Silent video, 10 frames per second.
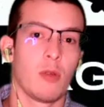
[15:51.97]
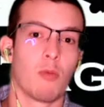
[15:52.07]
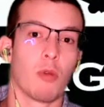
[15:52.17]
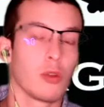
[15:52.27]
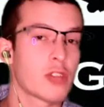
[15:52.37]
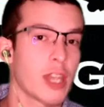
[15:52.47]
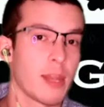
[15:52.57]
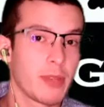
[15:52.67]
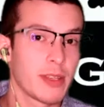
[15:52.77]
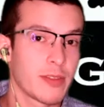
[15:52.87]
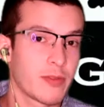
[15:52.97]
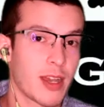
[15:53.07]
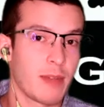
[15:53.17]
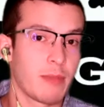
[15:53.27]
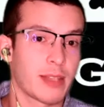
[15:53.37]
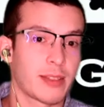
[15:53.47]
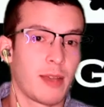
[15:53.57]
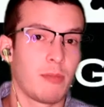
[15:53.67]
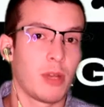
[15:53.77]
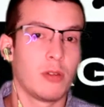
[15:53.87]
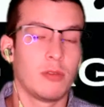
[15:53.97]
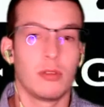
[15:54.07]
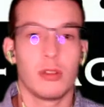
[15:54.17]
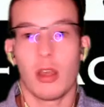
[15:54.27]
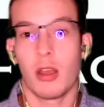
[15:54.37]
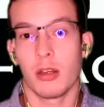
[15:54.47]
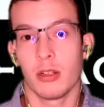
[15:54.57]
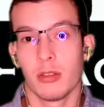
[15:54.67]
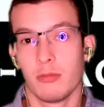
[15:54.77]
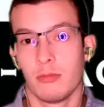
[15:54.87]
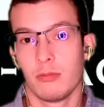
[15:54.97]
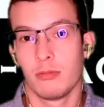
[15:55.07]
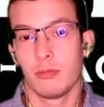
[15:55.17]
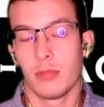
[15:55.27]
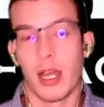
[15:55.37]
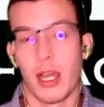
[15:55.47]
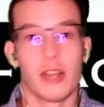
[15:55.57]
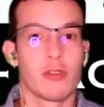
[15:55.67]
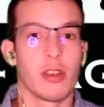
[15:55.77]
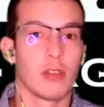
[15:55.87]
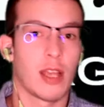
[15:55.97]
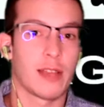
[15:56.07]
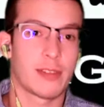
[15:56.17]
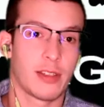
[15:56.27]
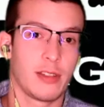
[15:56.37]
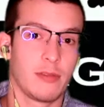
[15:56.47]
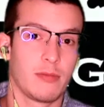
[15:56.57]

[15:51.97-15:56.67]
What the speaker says: World champions of Combat Sambo are Andrei Arlovski,